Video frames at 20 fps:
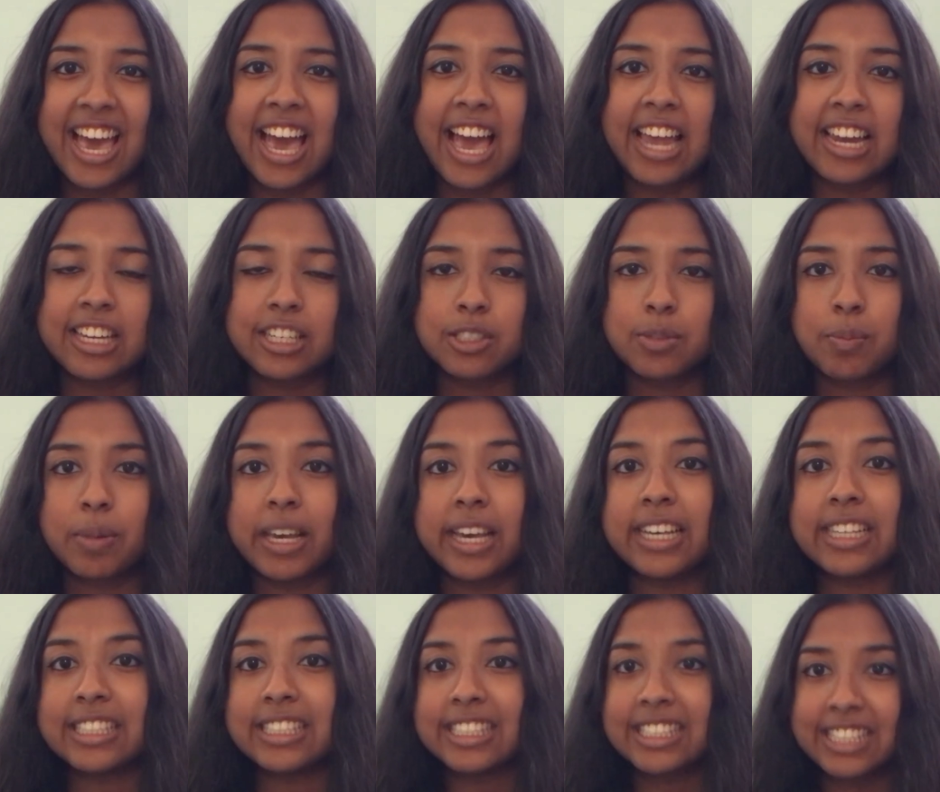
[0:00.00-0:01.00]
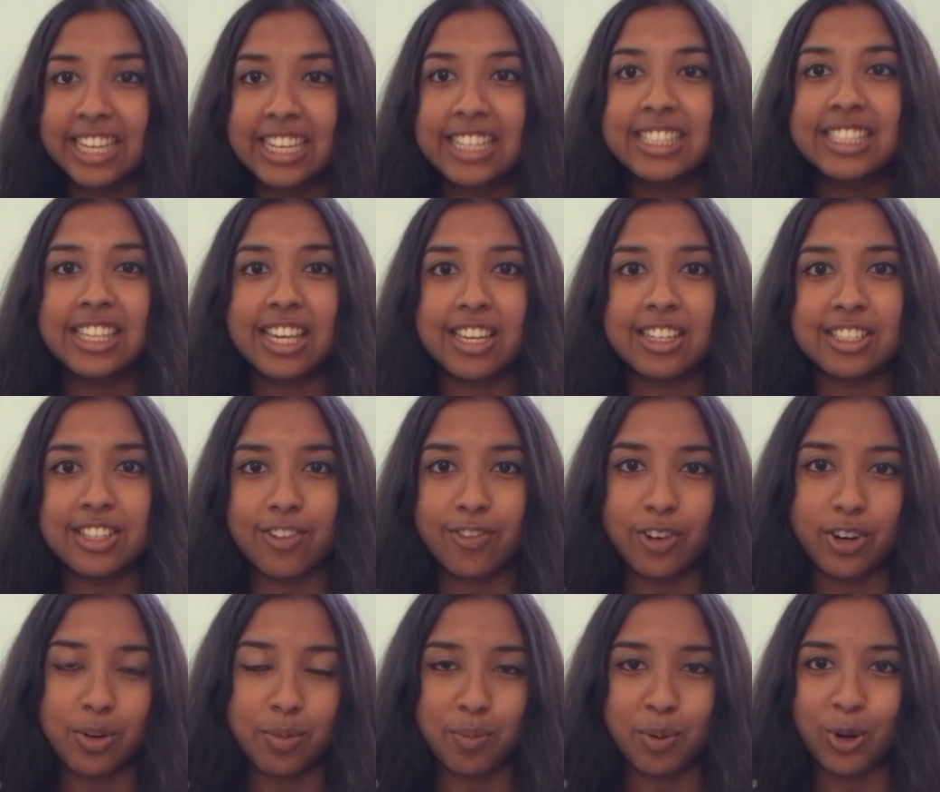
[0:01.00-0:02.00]
and explain 6
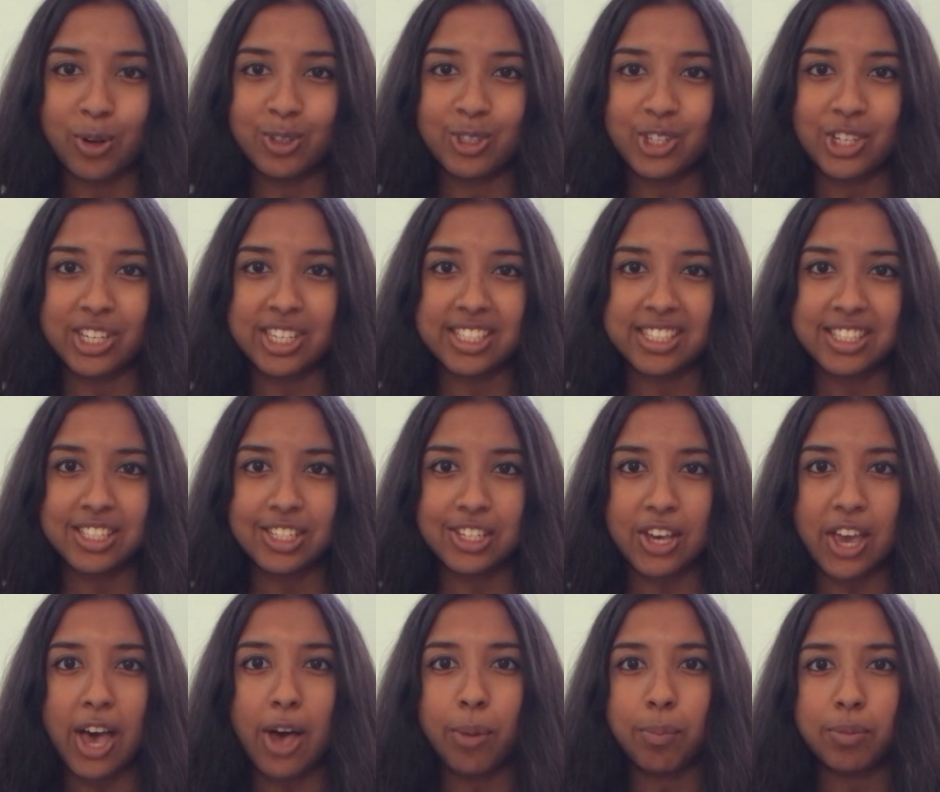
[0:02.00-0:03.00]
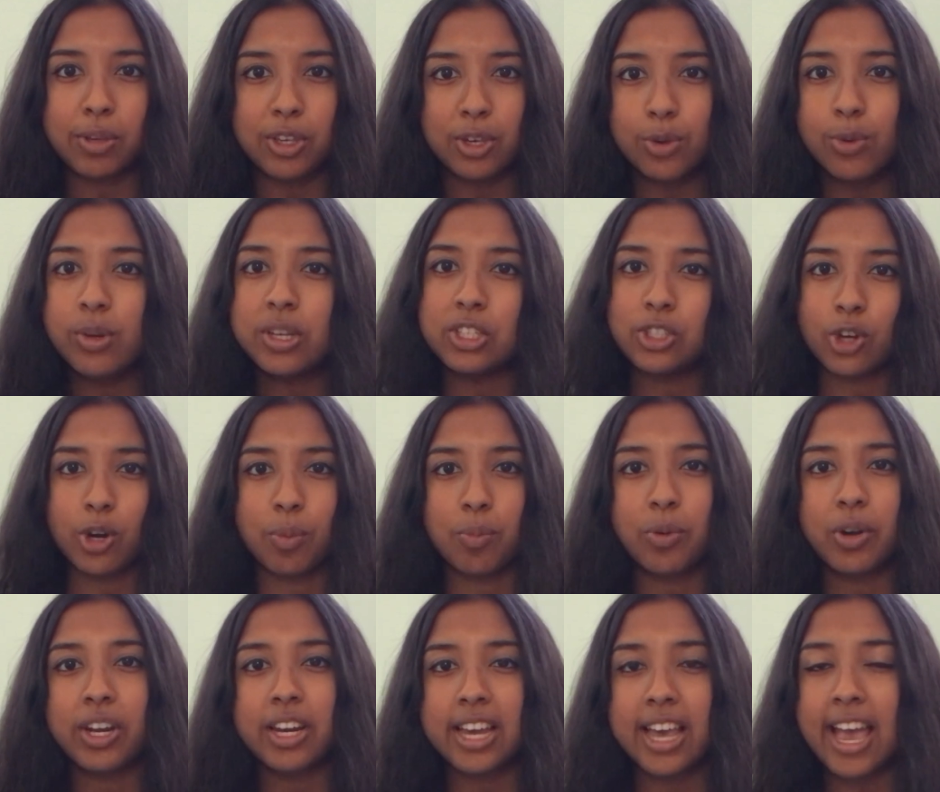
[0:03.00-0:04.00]
different approaches to help you
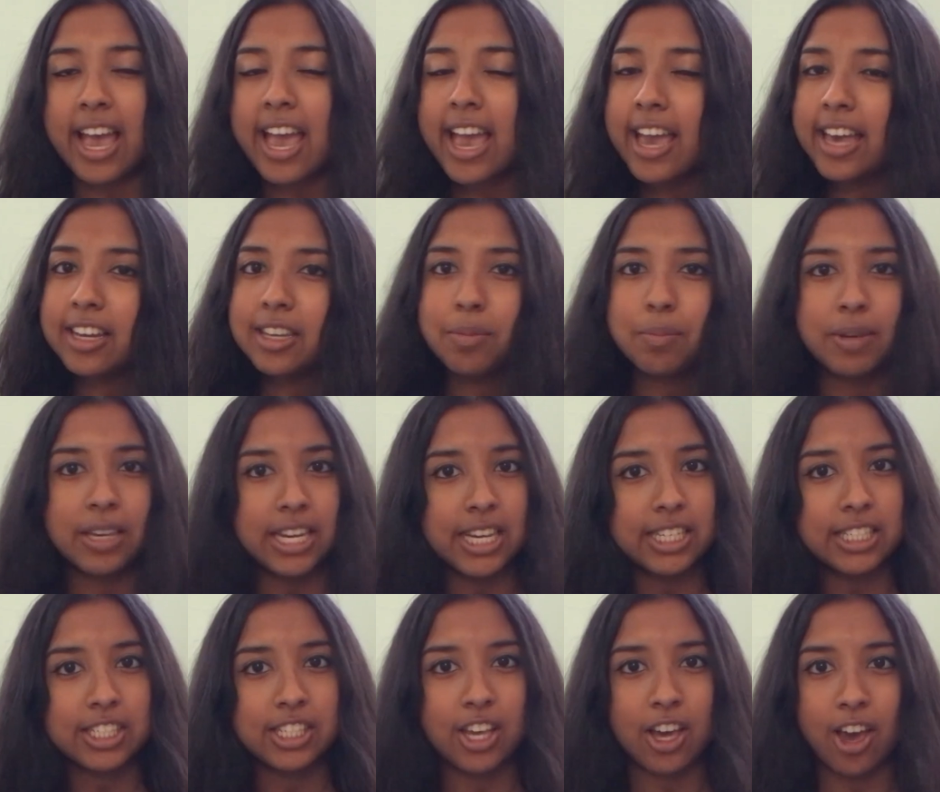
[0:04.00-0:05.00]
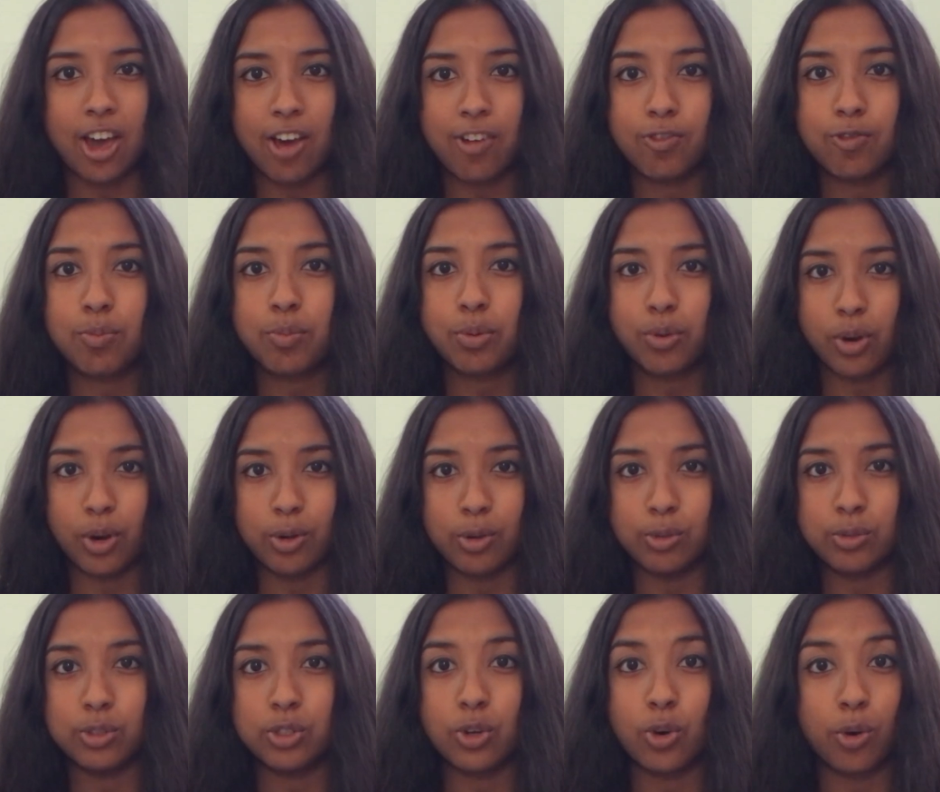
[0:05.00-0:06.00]
interpret any piece of
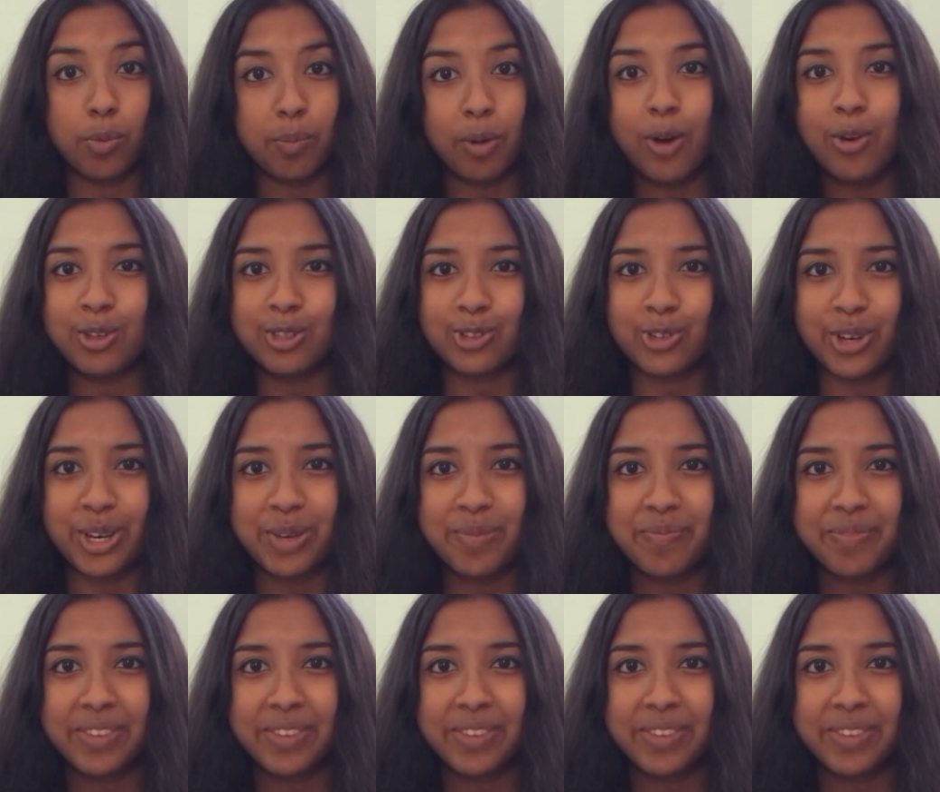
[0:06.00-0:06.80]
prose or poetry.